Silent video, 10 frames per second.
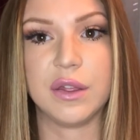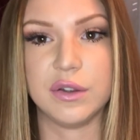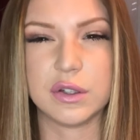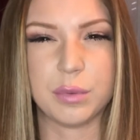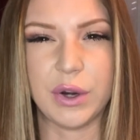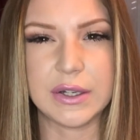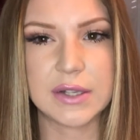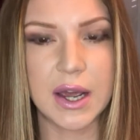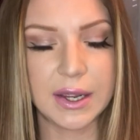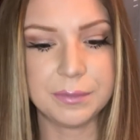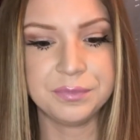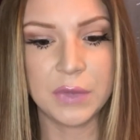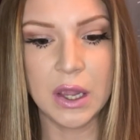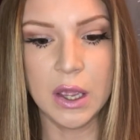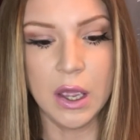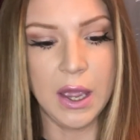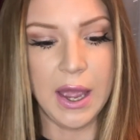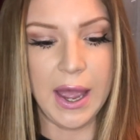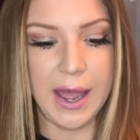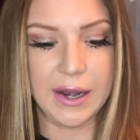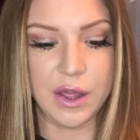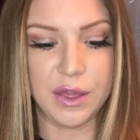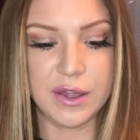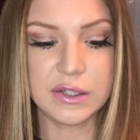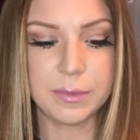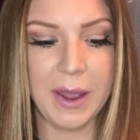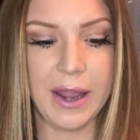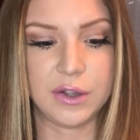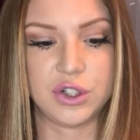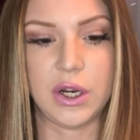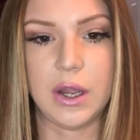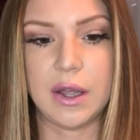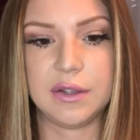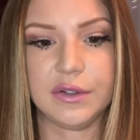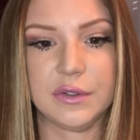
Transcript: the springtime. And this packaging, guys,